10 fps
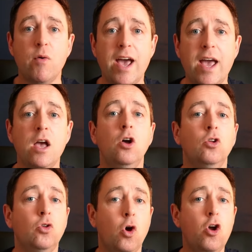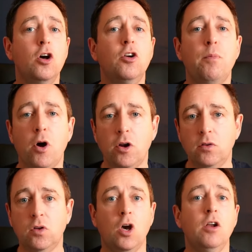away,
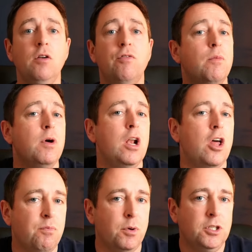£200 cut from a lot of